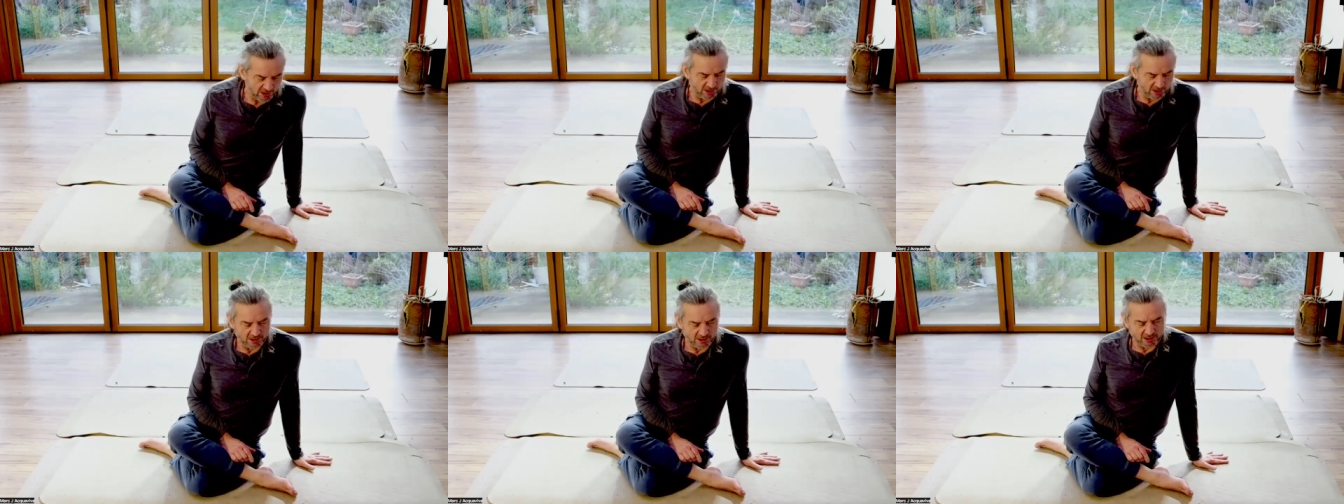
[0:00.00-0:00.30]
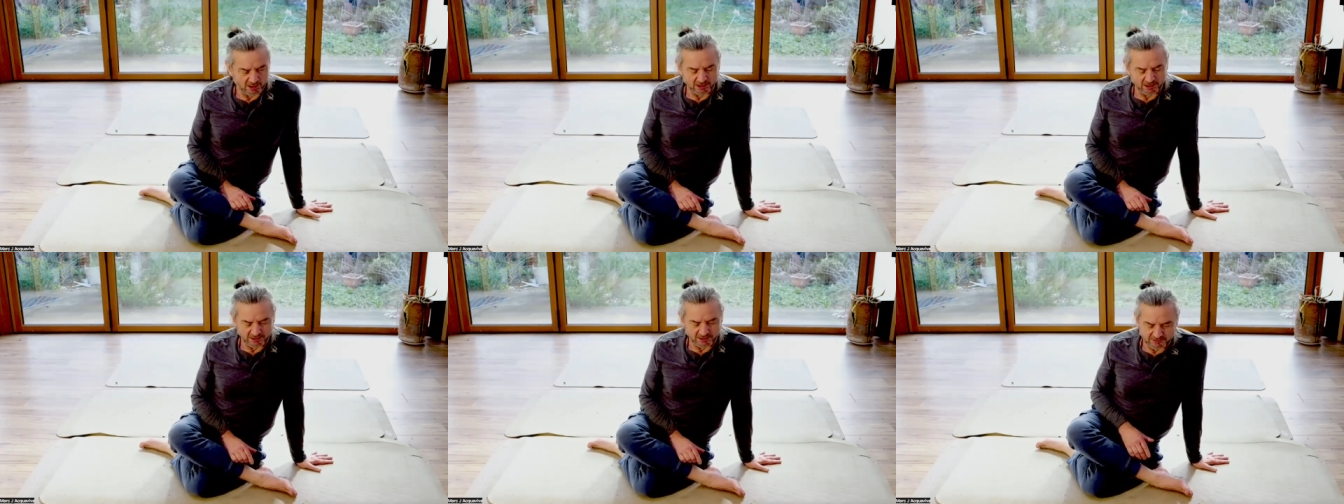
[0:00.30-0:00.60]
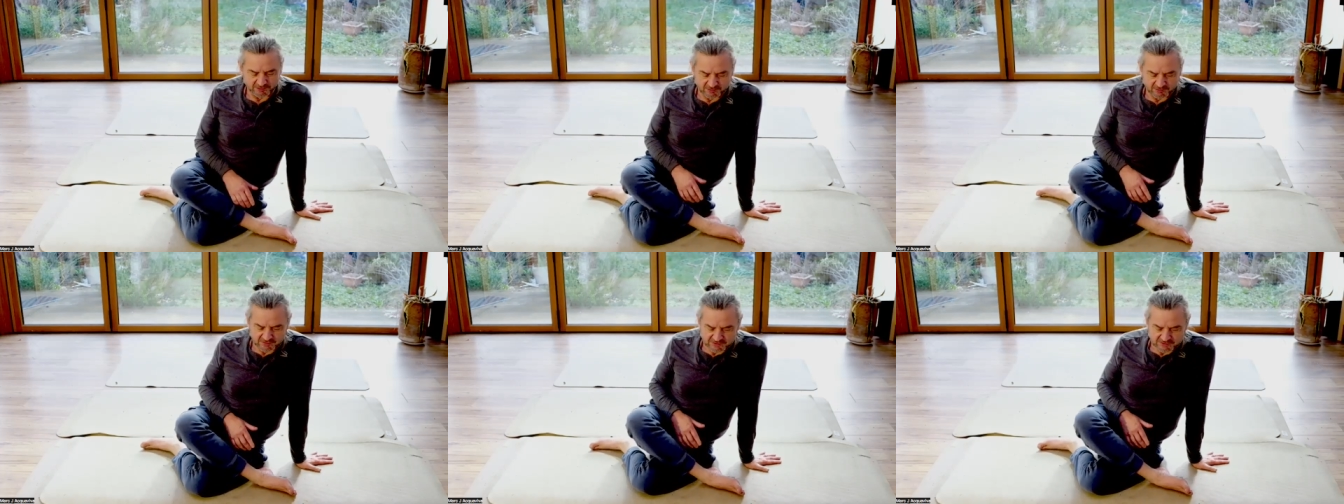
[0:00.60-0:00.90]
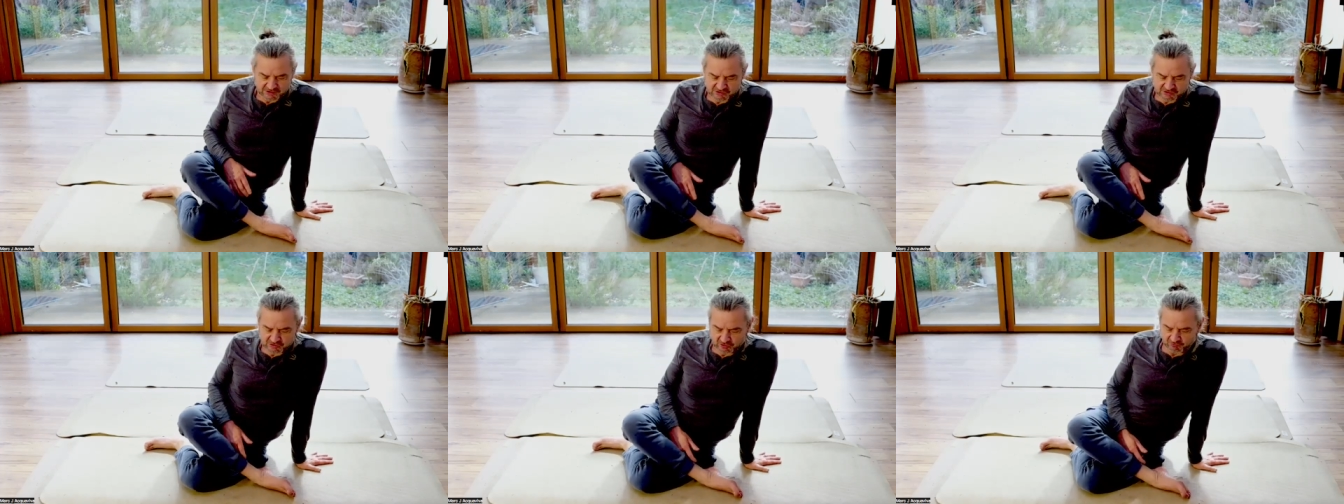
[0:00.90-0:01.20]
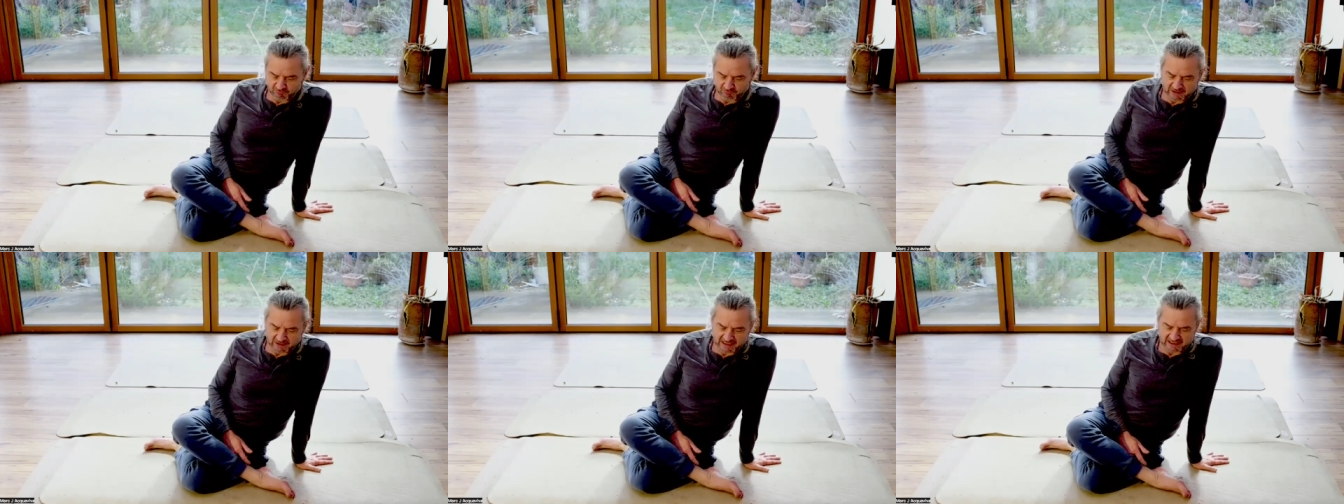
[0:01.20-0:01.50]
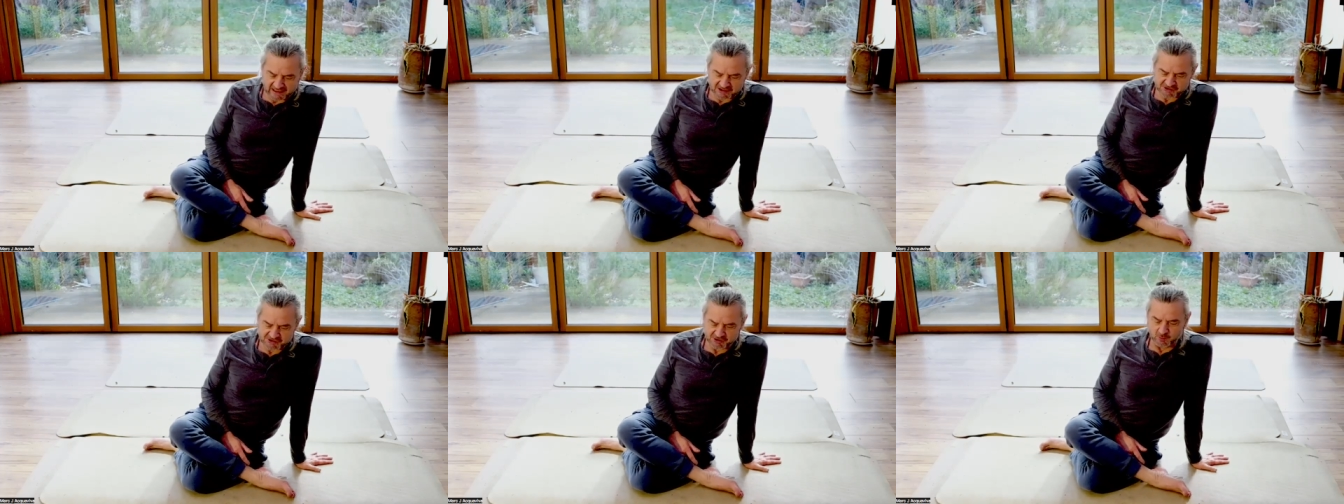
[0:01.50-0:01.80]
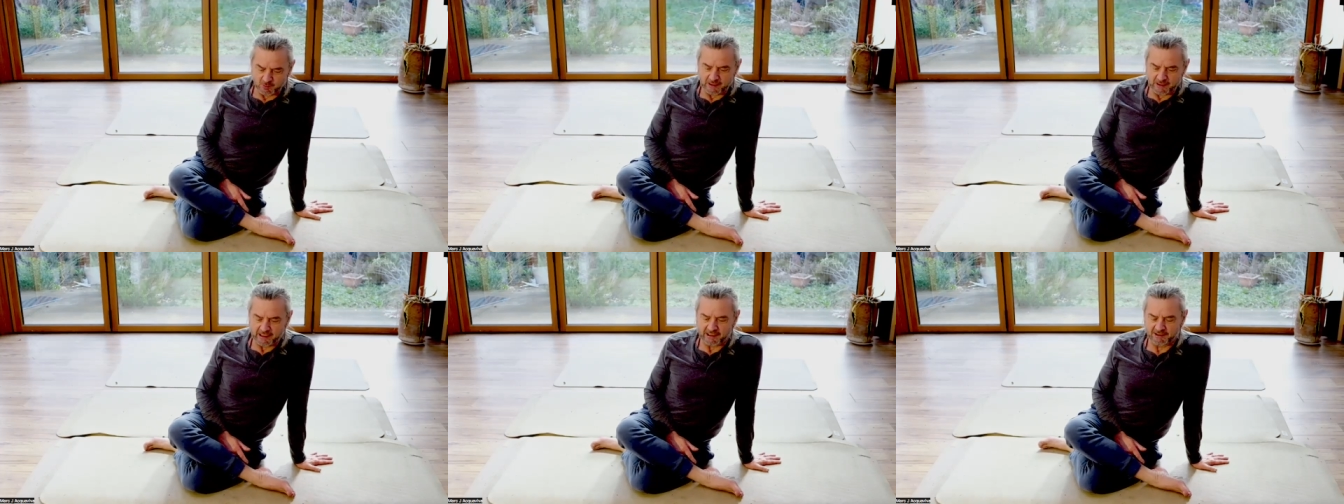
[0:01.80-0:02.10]
and just sort of relax your
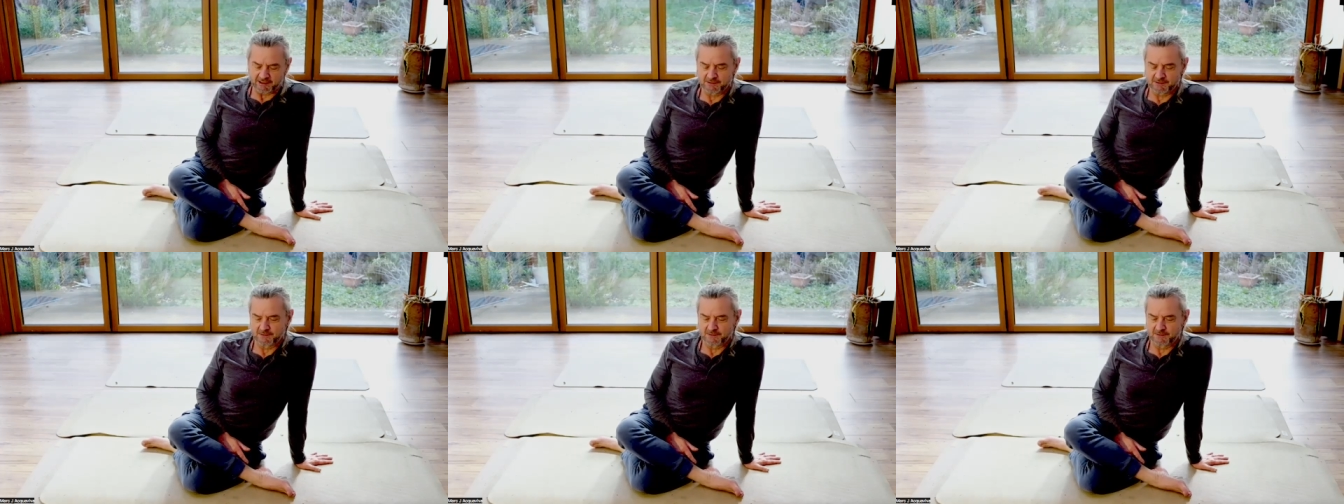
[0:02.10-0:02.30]
weight,